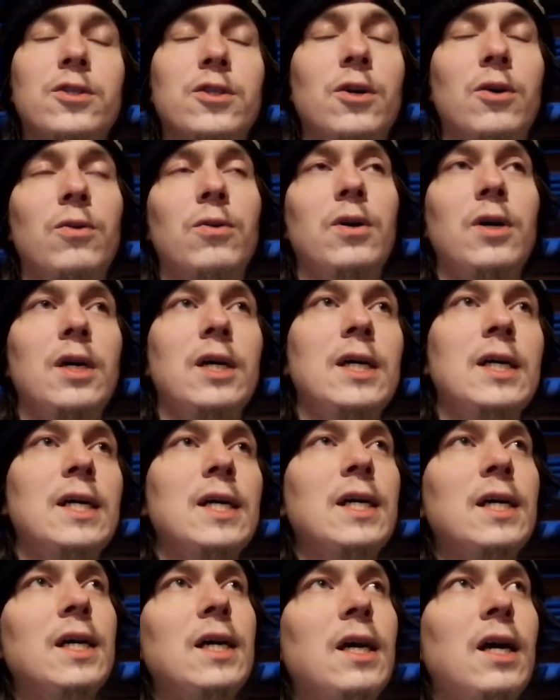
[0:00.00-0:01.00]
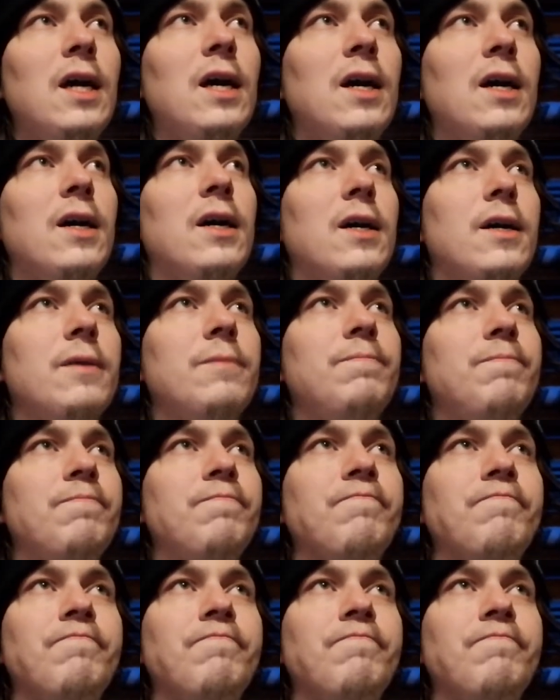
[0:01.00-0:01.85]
So the